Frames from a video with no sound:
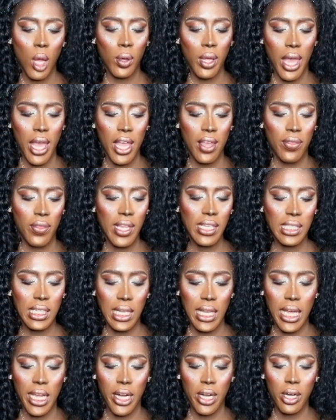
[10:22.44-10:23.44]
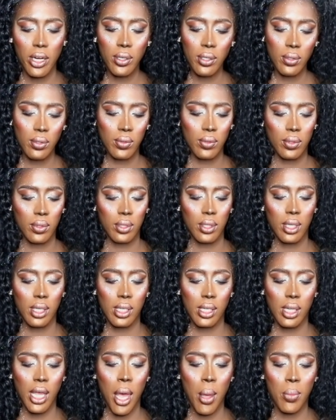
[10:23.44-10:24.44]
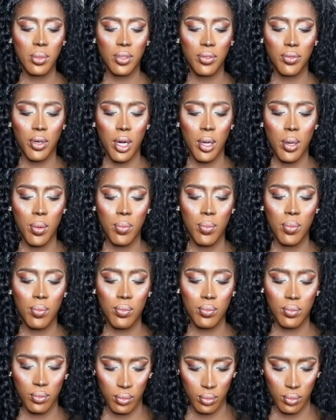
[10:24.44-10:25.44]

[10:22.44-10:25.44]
okay, this letter comes from.